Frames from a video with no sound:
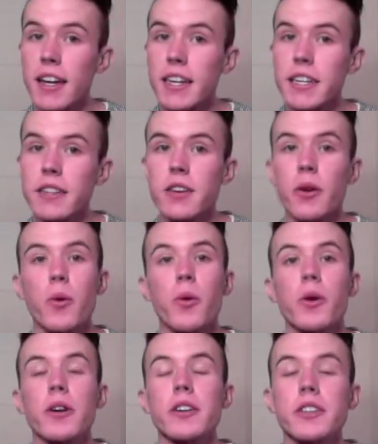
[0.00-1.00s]
it,
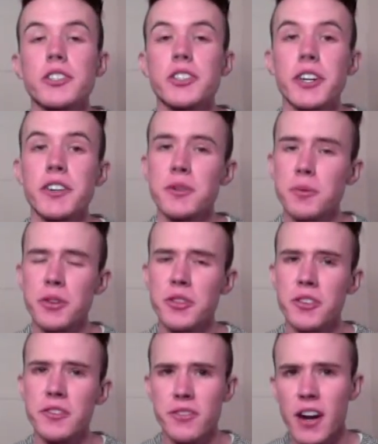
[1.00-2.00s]
or shared it with
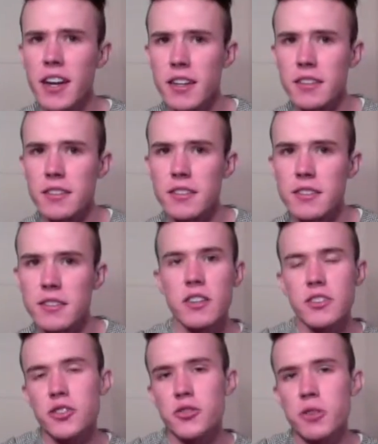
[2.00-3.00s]
your friends.
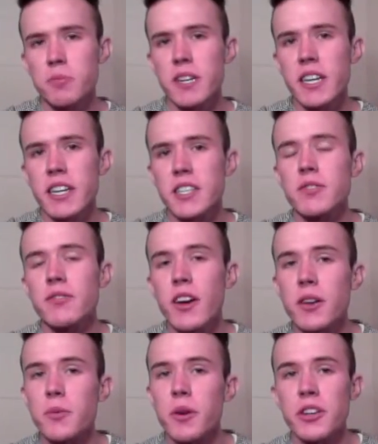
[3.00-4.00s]
Because stripping is
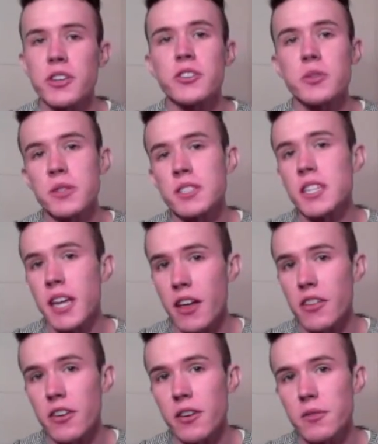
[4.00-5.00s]
fun when you do it
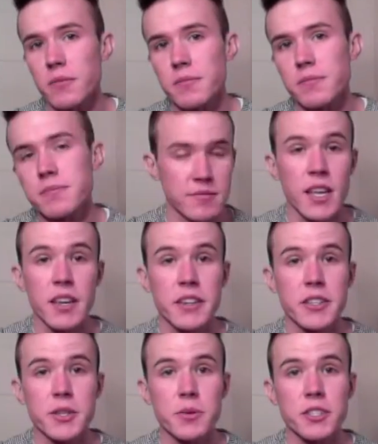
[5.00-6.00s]
together.
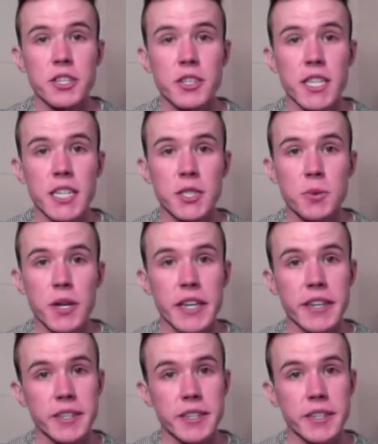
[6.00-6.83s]
So until next week.